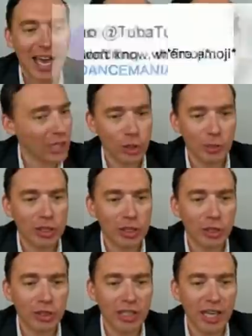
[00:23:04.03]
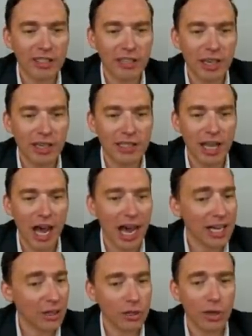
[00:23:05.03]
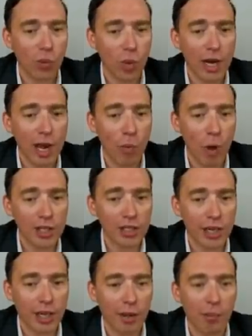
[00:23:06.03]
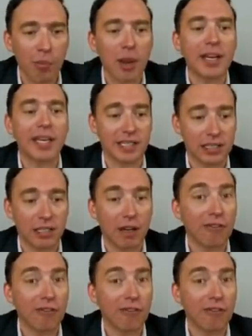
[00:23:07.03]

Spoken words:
At Tuba Tuesday says, I don't know what I'm watching, but it's